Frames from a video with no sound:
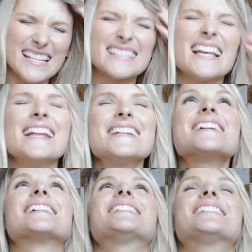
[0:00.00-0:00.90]
exciting,
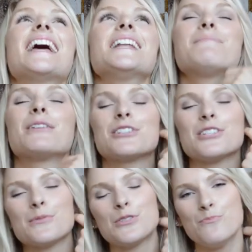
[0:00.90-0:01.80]
exciting
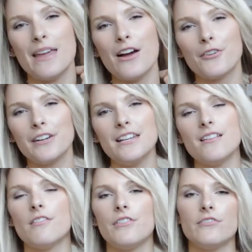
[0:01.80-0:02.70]
purchase, which you may already
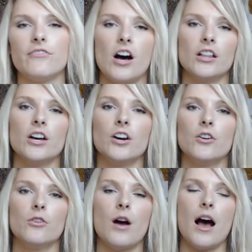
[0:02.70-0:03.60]
know if you
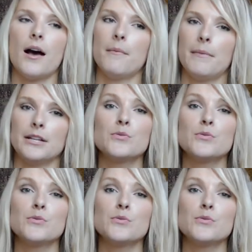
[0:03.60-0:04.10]
follow my